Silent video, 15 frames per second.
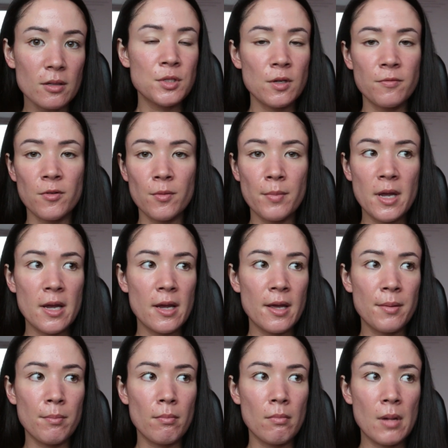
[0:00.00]
So for me
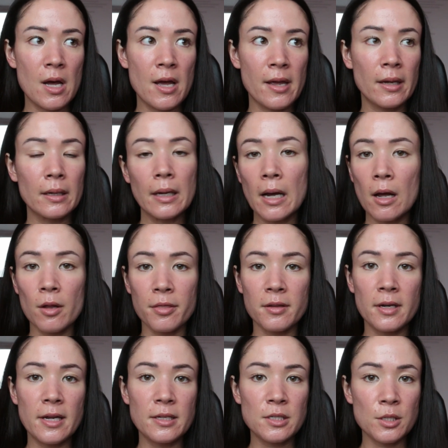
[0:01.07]
and my health
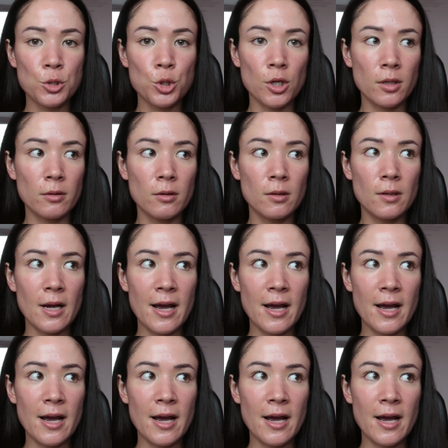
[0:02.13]
needs in general,